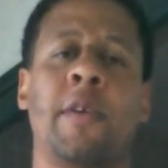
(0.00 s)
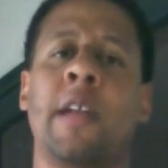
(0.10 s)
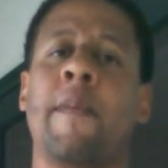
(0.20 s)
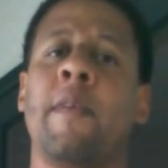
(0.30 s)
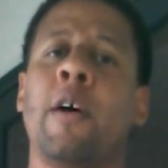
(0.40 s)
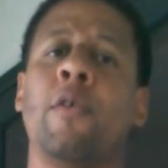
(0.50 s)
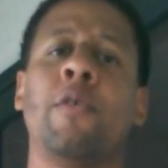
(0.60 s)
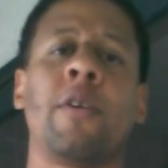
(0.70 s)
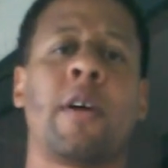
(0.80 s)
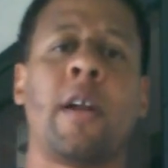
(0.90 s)
You never know
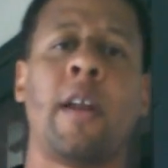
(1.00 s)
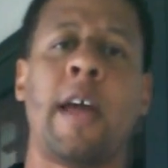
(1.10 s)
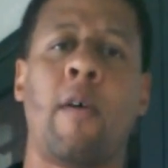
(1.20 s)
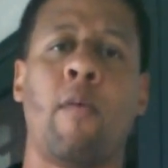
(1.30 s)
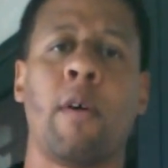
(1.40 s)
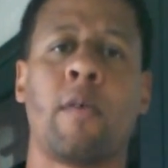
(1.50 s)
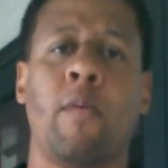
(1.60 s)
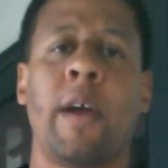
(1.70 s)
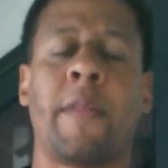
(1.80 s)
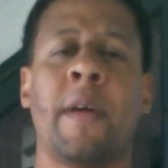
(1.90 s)
who you're going to network
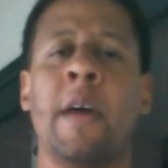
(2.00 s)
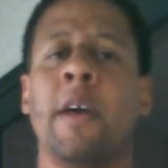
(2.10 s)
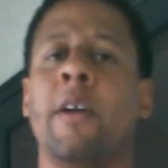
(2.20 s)
with.